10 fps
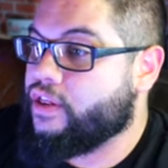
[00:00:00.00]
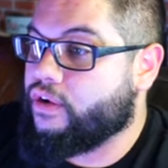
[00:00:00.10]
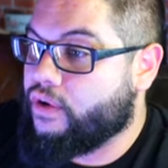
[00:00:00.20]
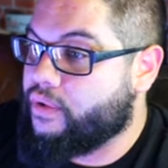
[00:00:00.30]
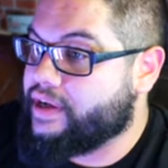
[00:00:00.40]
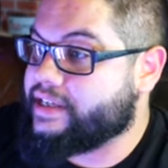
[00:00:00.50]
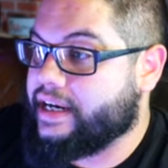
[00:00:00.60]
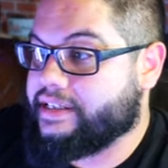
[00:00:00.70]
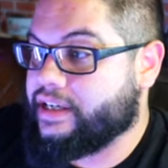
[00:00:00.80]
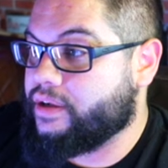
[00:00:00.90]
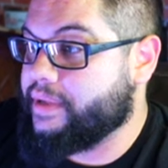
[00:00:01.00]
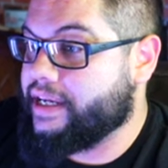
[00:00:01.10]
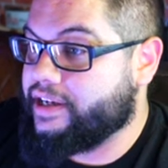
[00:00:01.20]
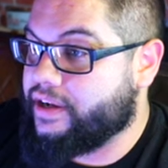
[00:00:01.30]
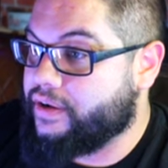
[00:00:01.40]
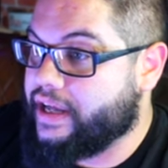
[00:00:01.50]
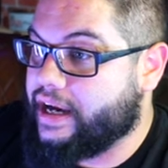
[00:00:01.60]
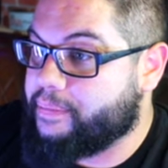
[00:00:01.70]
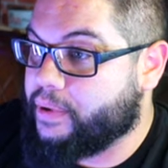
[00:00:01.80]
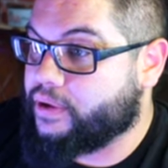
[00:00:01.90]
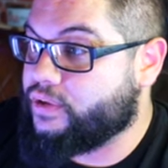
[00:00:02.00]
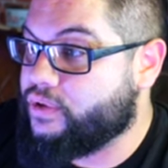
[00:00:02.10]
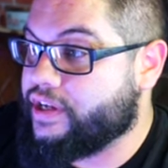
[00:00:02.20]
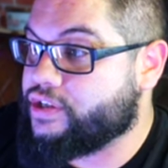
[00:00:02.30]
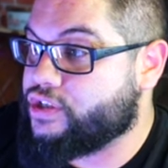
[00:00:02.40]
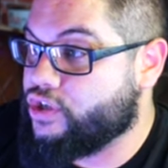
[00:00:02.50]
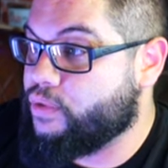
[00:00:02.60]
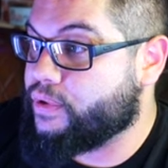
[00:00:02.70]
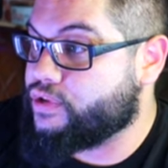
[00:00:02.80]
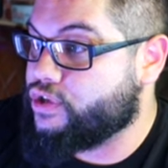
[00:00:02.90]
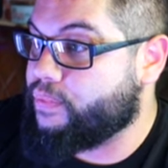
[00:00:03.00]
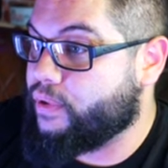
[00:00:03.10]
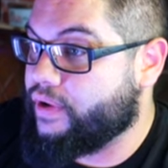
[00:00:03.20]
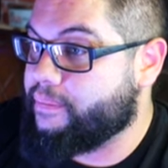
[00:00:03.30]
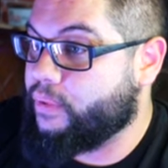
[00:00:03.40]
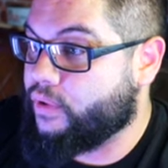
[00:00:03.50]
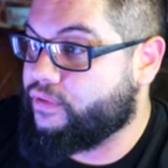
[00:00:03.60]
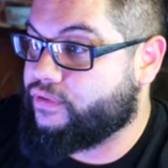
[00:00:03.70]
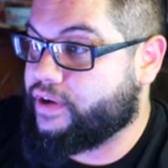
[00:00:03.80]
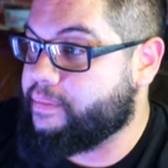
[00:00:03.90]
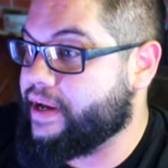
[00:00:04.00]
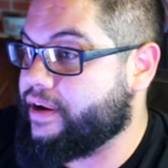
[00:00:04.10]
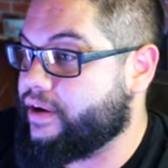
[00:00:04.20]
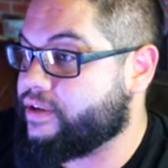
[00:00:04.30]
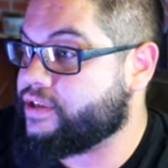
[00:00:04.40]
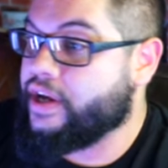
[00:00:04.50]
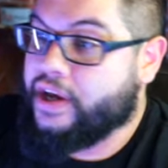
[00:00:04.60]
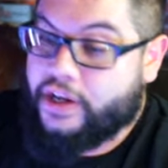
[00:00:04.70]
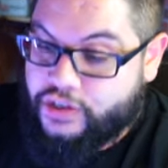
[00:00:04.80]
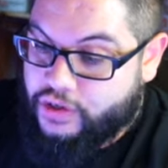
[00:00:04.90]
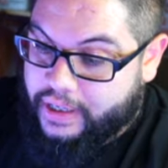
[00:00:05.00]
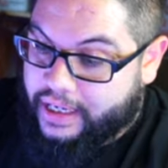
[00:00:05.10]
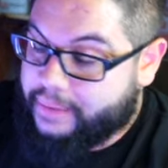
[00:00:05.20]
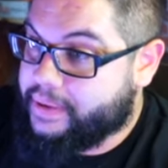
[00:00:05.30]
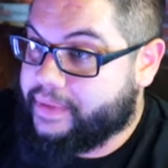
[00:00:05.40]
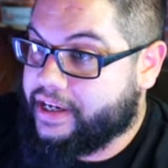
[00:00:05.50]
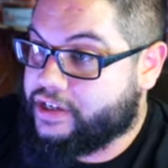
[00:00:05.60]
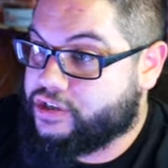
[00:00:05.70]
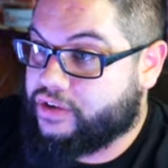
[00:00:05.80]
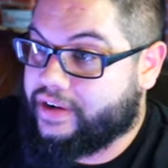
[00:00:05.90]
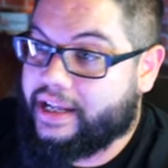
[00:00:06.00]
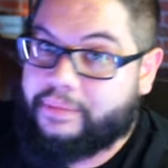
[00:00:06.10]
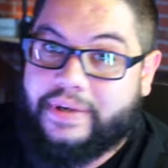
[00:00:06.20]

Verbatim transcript: they're always kind of telling me, you know, that upper glute is super, super important for competitors to uh, be making sure they're hitting.